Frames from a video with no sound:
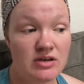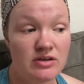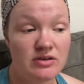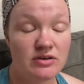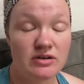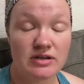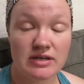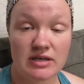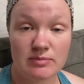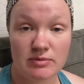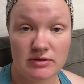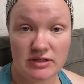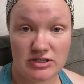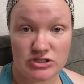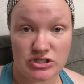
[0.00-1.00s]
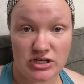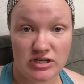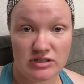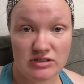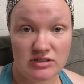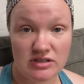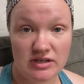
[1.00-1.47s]
you're going to keep a leash
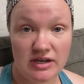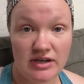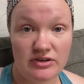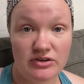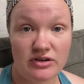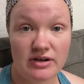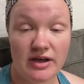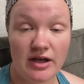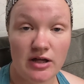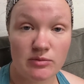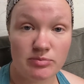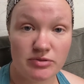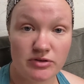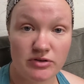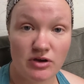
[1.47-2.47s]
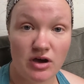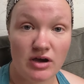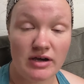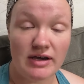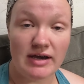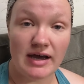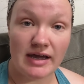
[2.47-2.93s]
on and you're going to help the dog
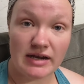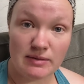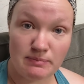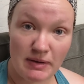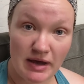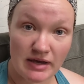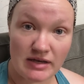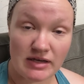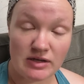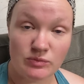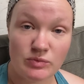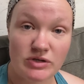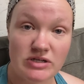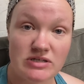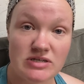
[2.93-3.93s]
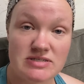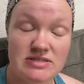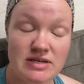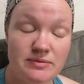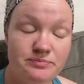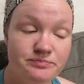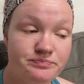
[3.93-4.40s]
guide it back in when it does
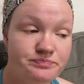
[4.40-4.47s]
it.